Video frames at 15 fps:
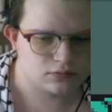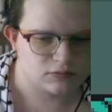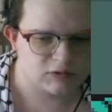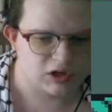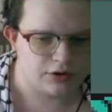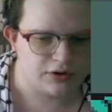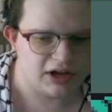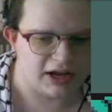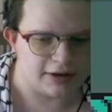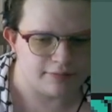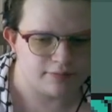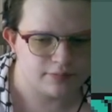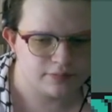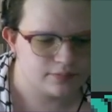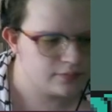Okay,
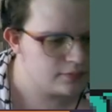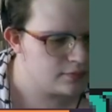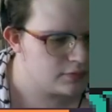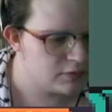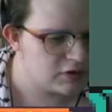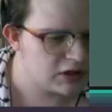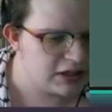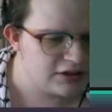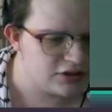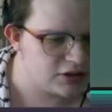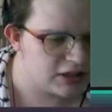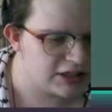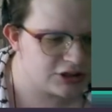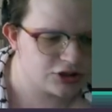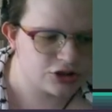
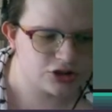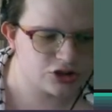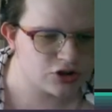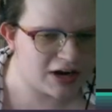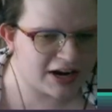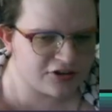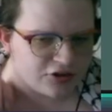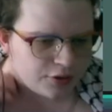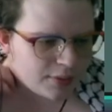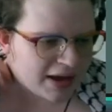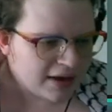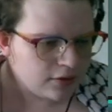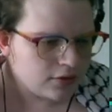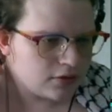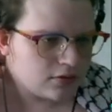let's just scratch you out.